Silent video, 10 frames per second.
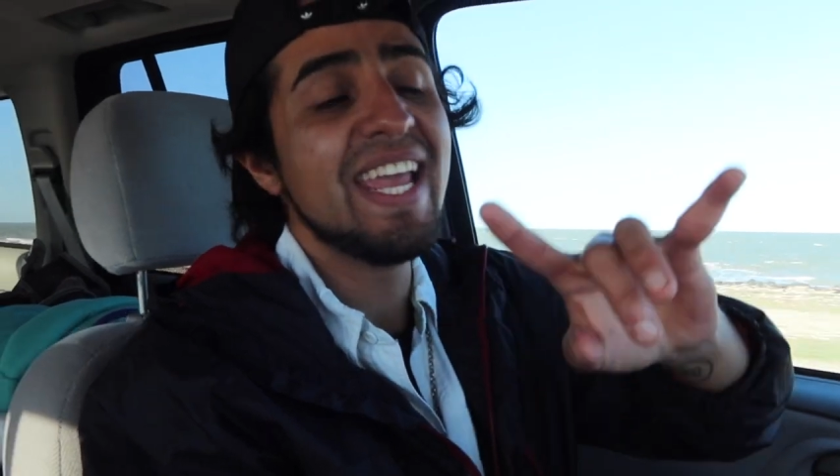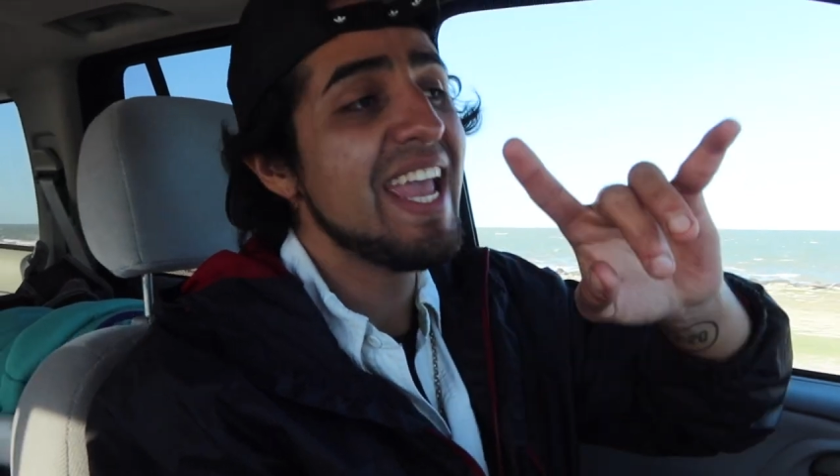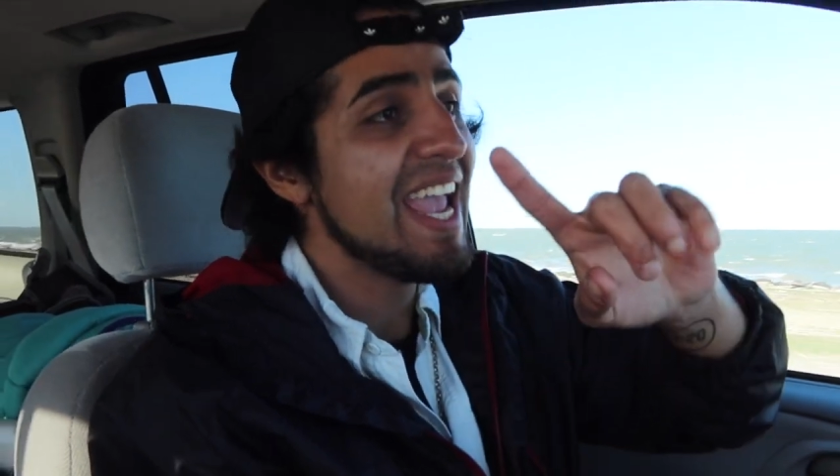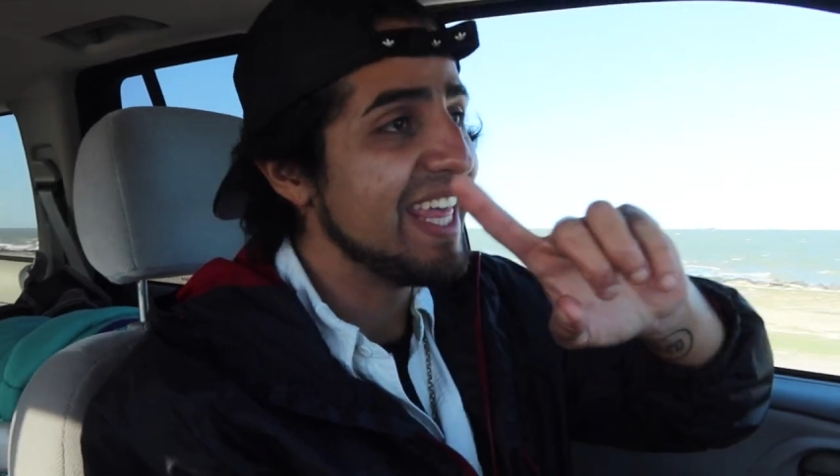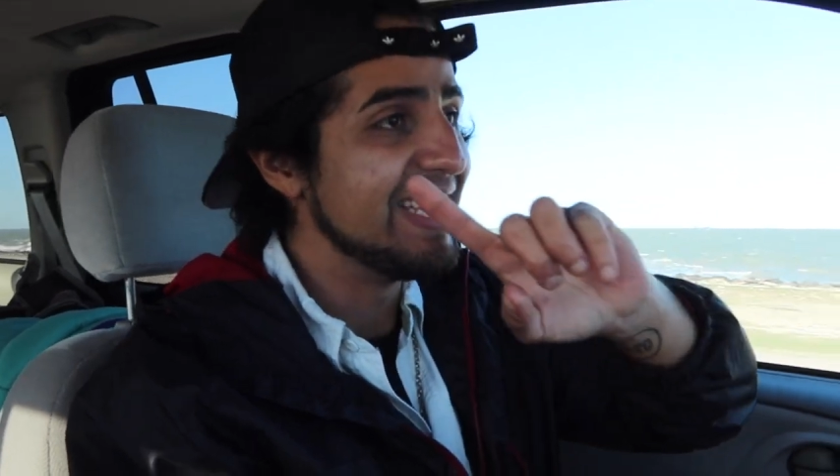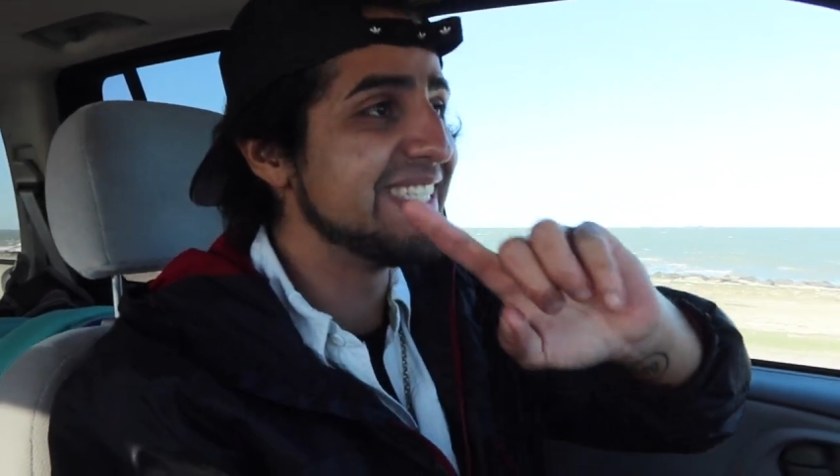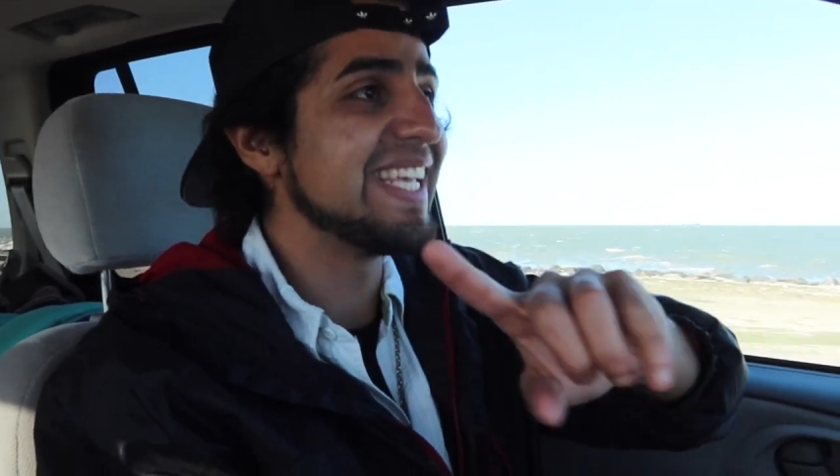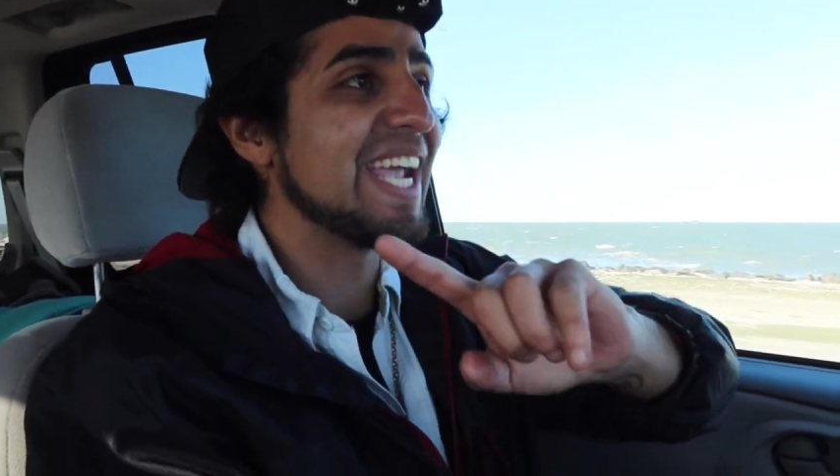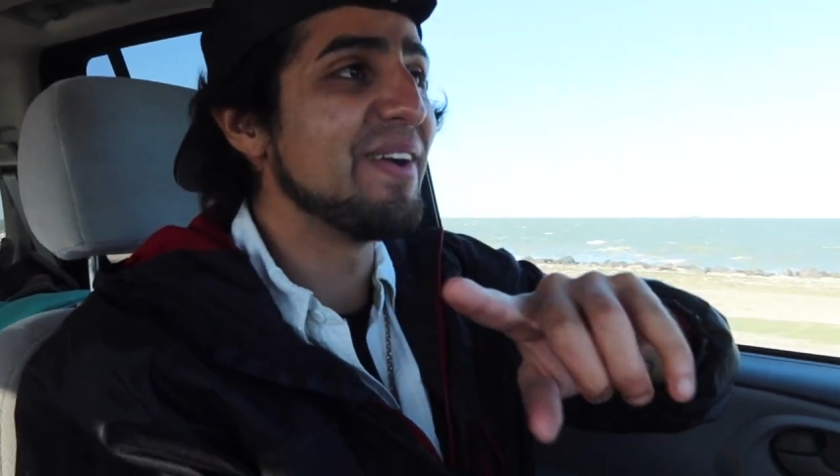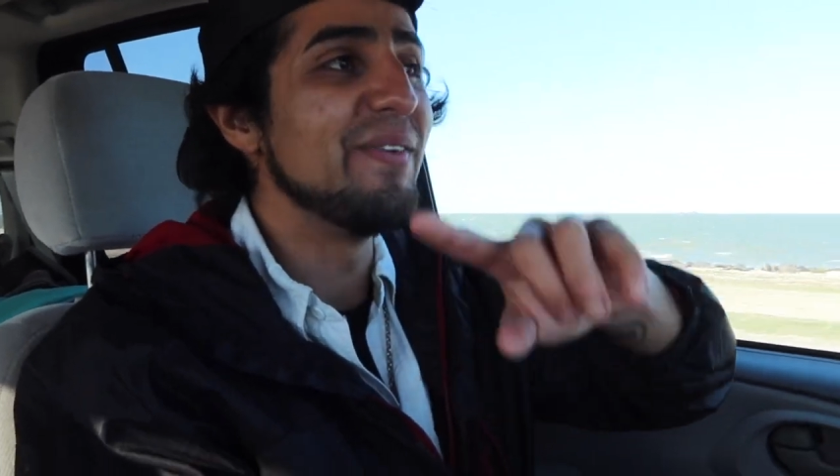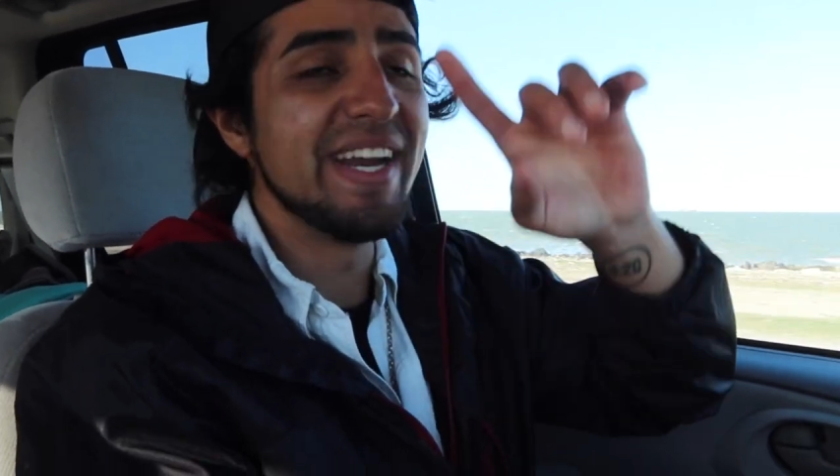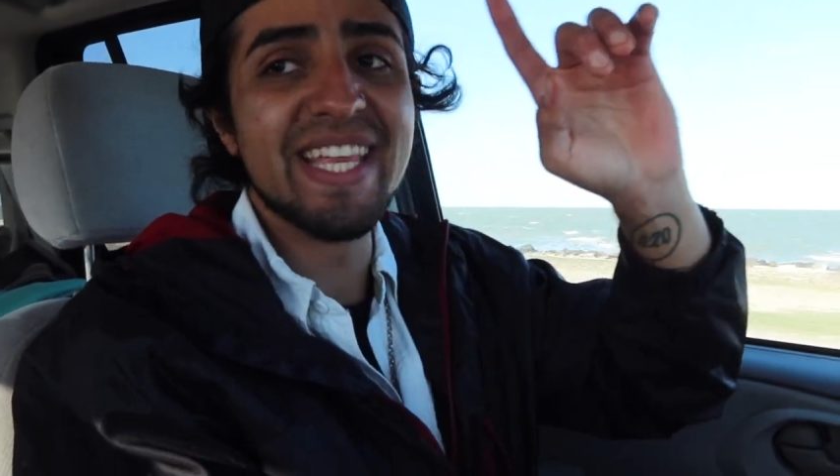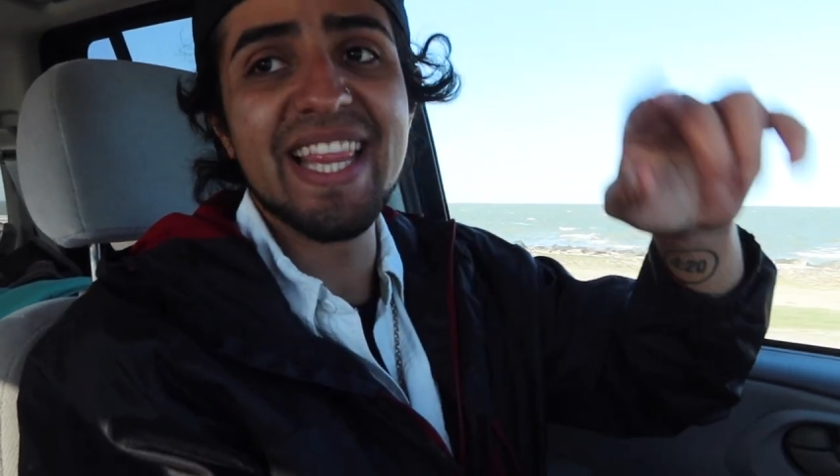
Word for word: And the second one, he